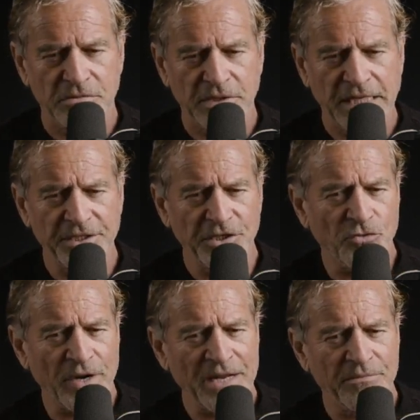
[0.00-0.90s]
how did
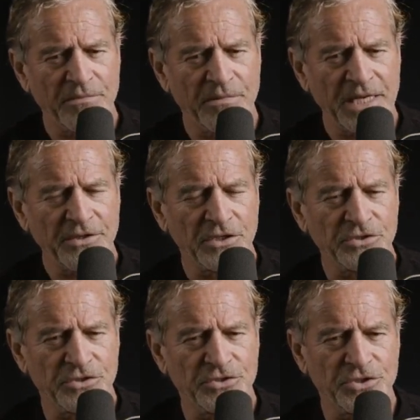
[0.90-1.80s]
Grant make those
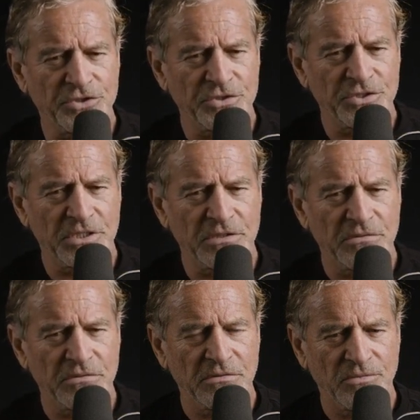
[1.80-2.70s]
decisions and
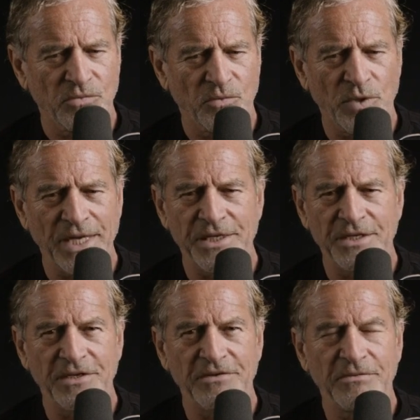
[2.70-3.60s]
where
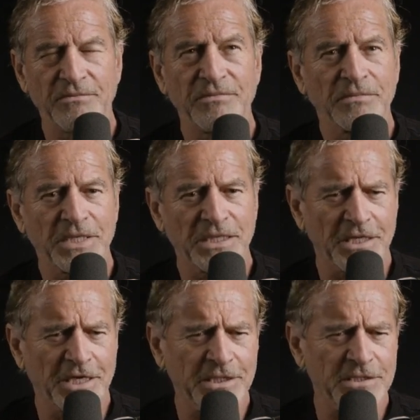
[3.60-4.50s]
did he get the
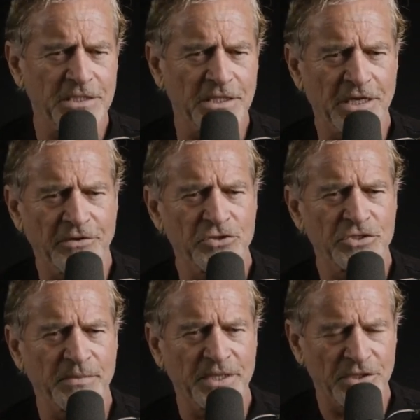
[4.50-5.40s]
guts and the courage
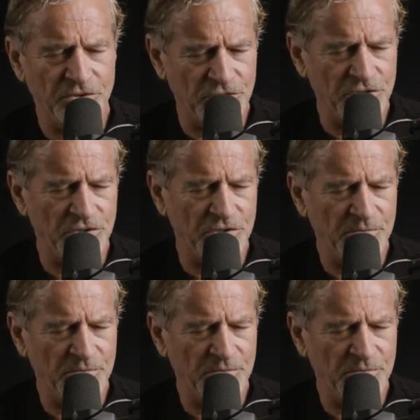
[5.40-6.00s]
to make those decisions?